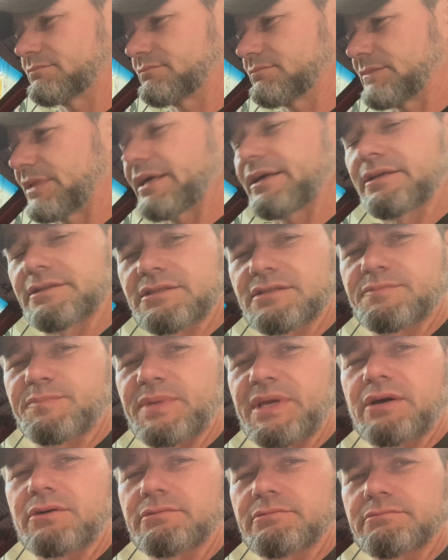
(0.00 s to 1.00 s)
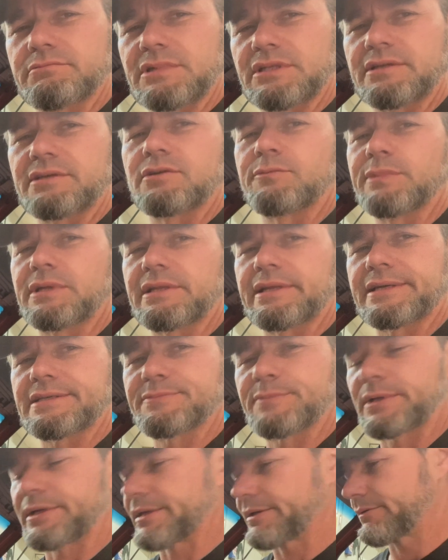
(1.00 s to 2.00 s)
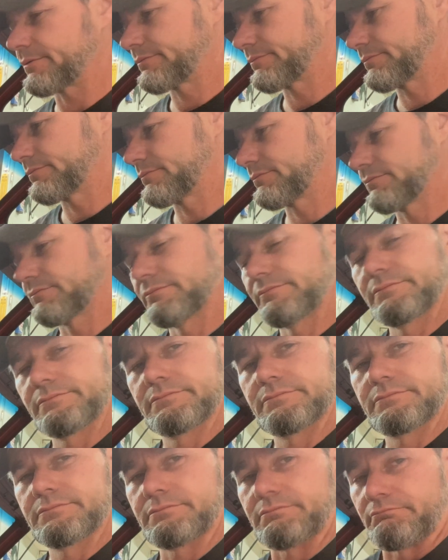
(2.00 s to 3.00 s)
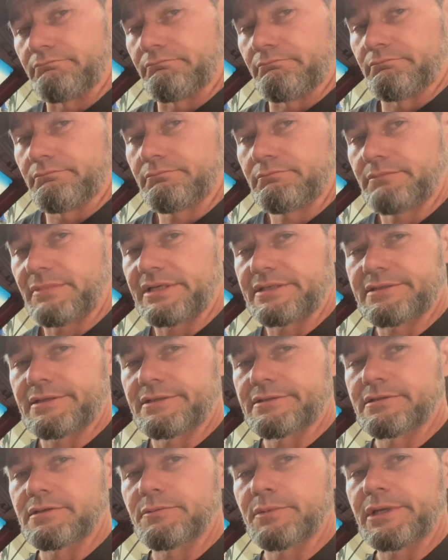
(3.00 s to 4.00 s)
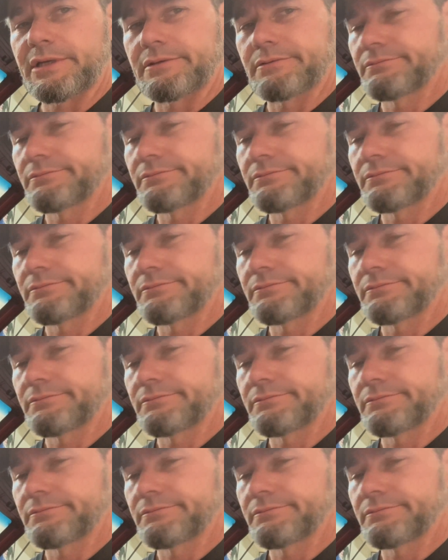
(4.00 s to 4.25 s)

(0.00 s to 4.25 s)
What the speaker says: yeah, and just be out a little bit less money. Makes sense to me.